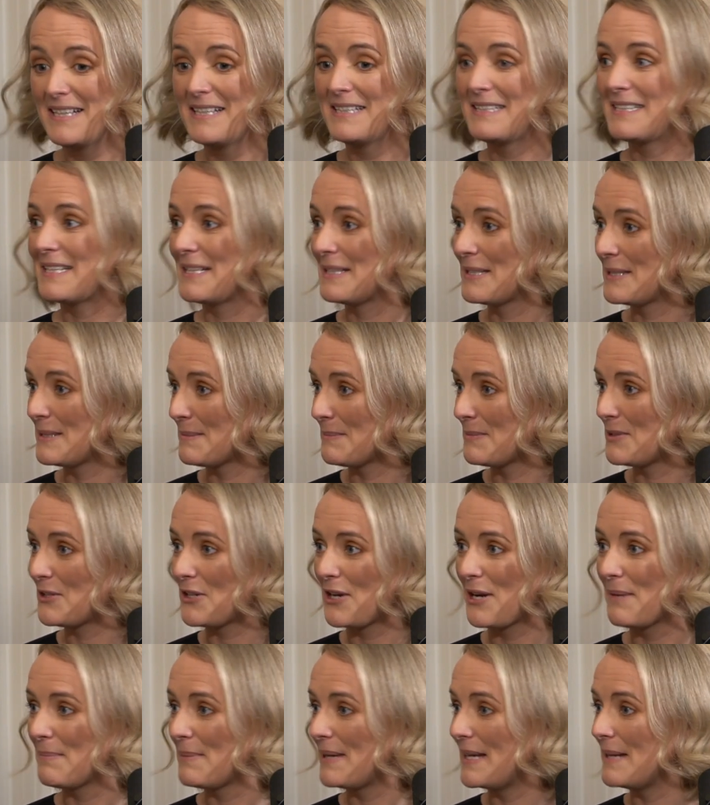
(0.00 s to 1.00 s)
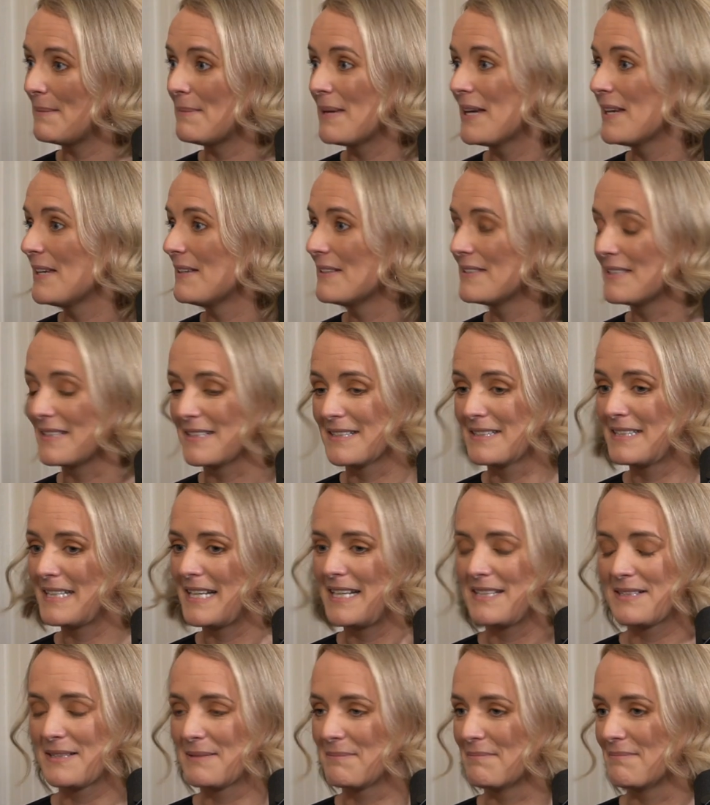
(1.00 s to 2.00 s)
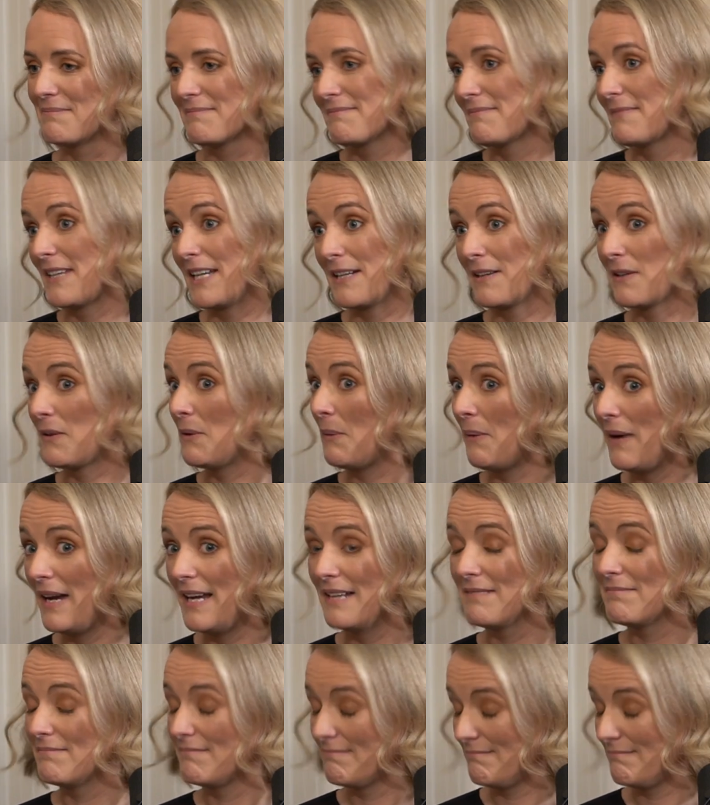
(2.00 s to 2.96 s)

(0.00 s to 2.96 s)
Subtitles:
send some sharp emails and say some kind of quite